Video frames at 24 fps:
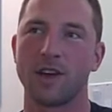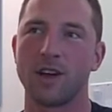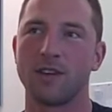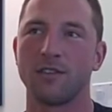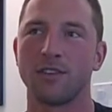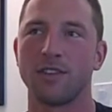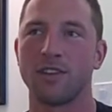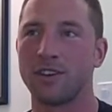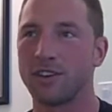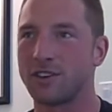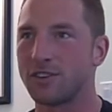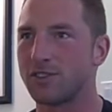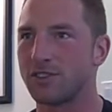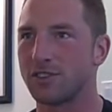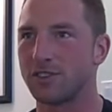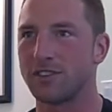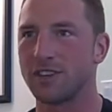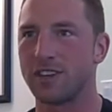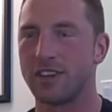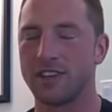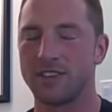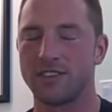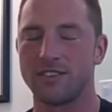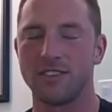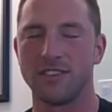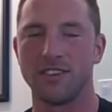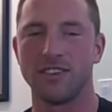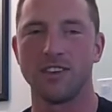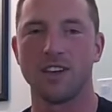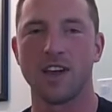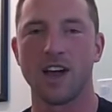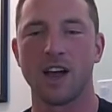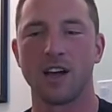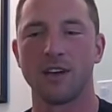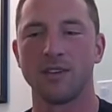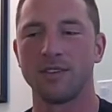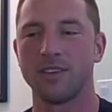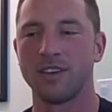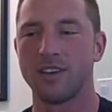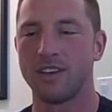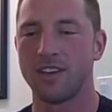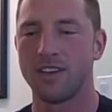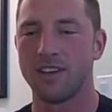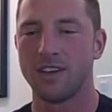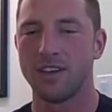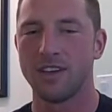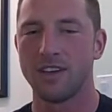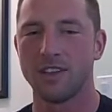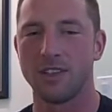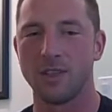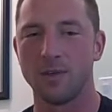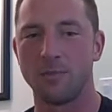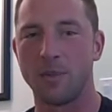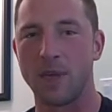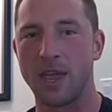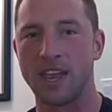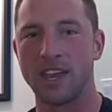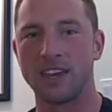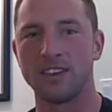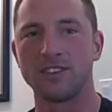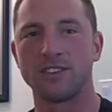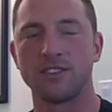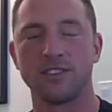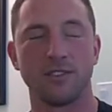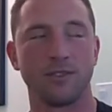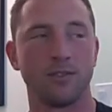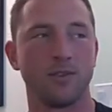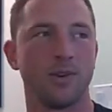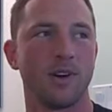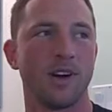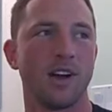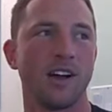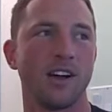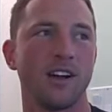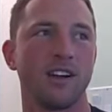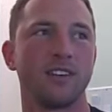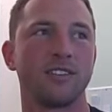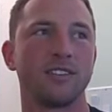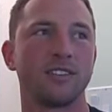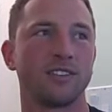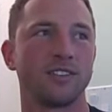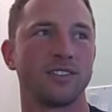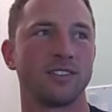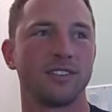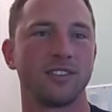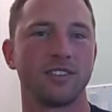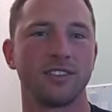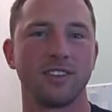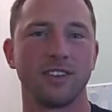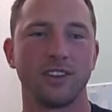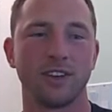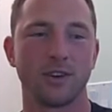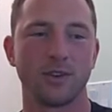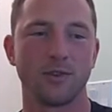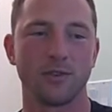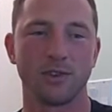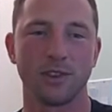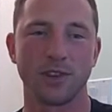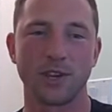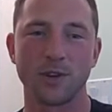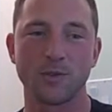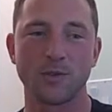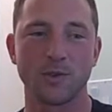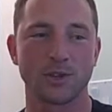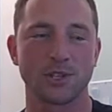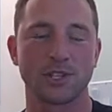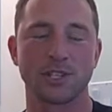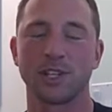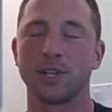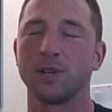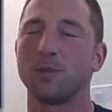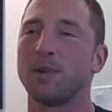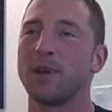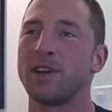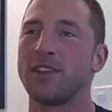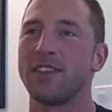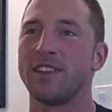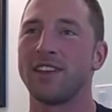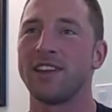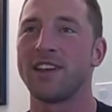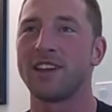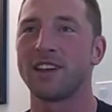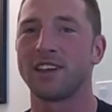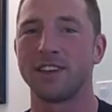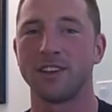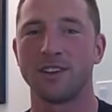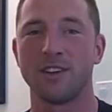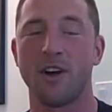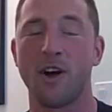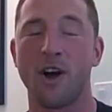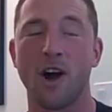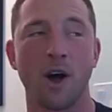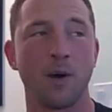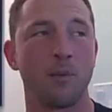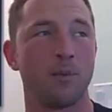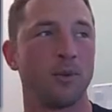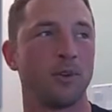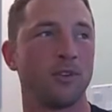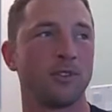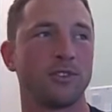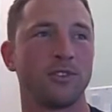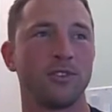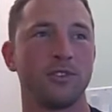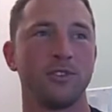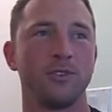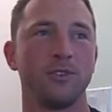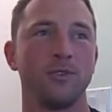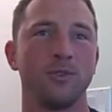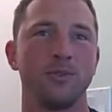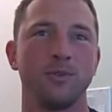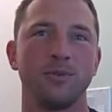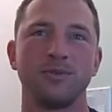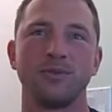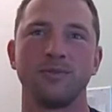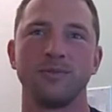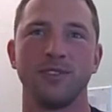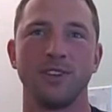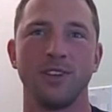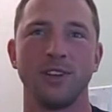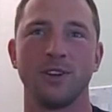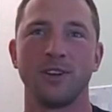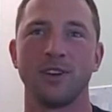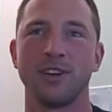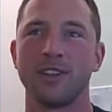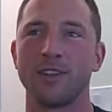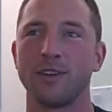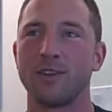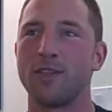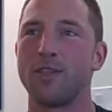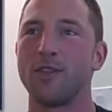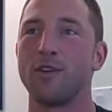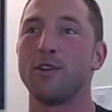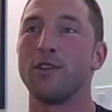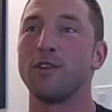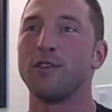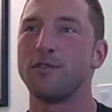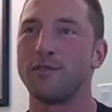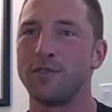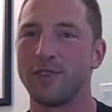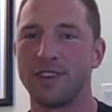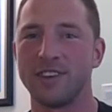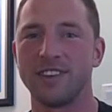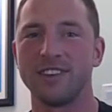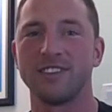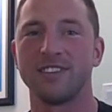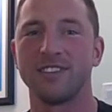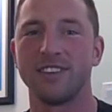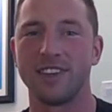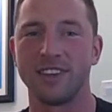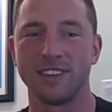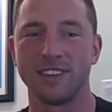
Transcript: for however long it took to get the pain to relinquish a little bit. Then I could hobble to another 30 feet